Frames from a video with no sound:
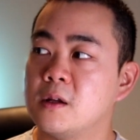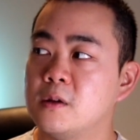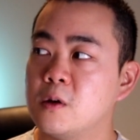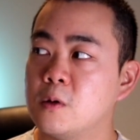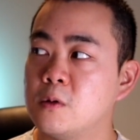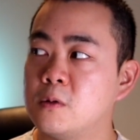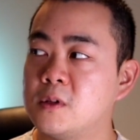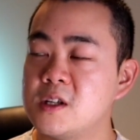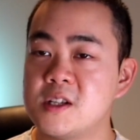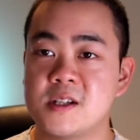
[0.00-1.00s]
no
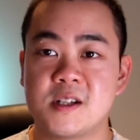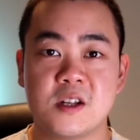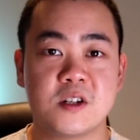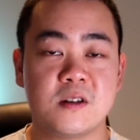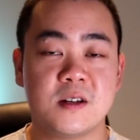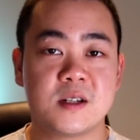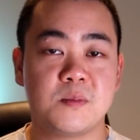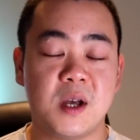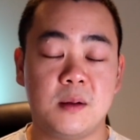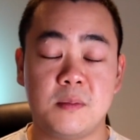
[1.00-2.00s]
decision is
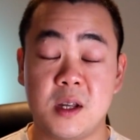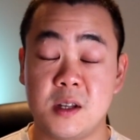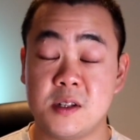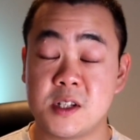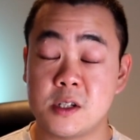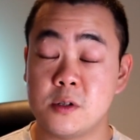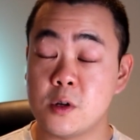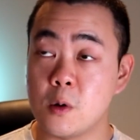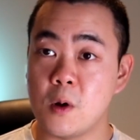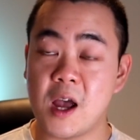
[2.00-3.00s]
made means
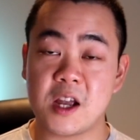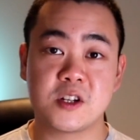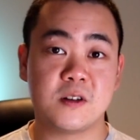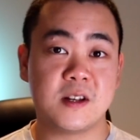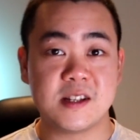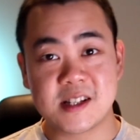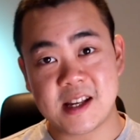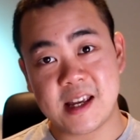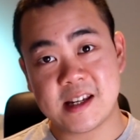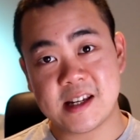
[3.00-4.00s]
no action is
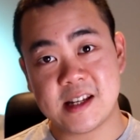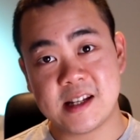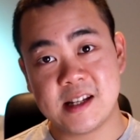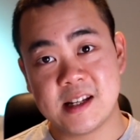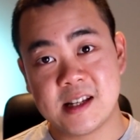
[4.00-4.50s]
taken.